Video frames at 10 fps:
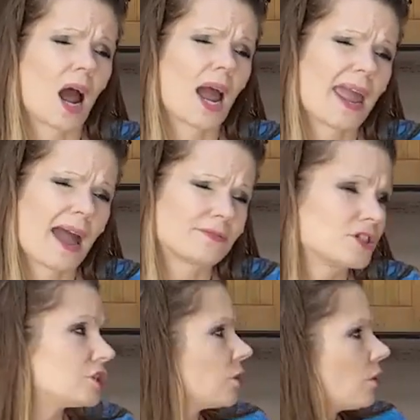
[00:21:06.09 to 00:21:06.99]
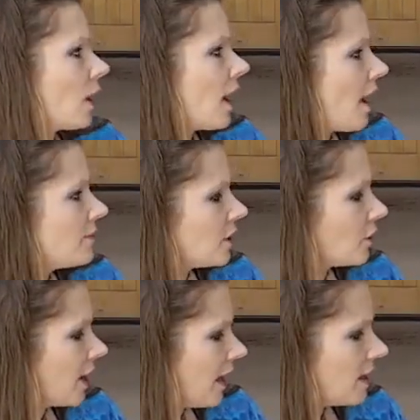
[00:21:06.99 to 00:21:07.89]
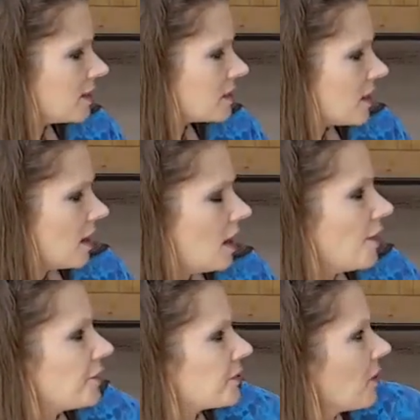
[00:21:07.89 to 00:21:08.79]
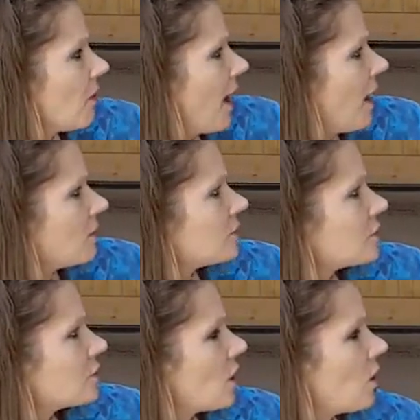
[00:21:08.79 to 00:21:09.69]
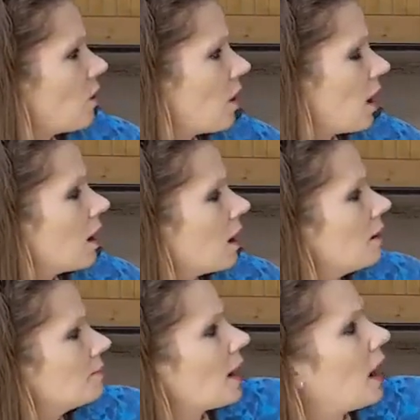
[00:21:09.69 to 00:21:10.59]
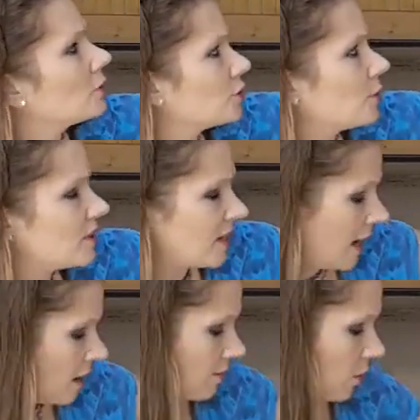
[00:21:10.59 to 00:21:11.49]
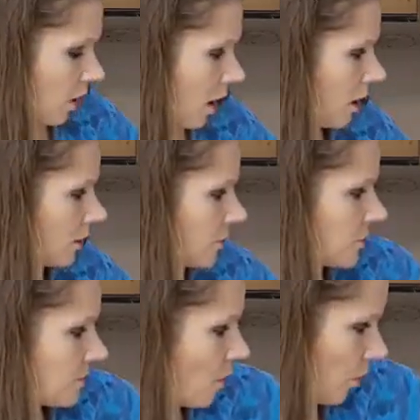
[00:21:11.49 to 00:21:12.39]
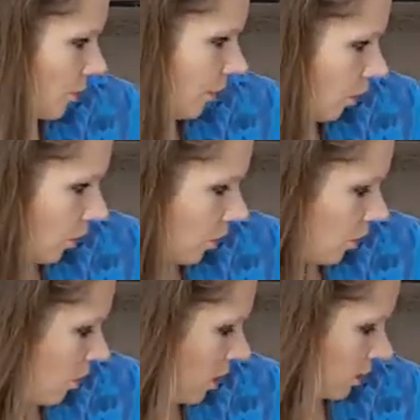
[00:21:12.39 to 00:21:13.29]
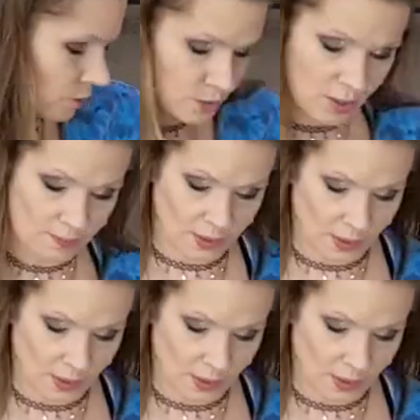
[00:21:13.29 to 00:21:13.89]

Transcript: I have to do a heavier hit throughout. So I'll do a dab, or I'll smoke a bowl, or I'll do something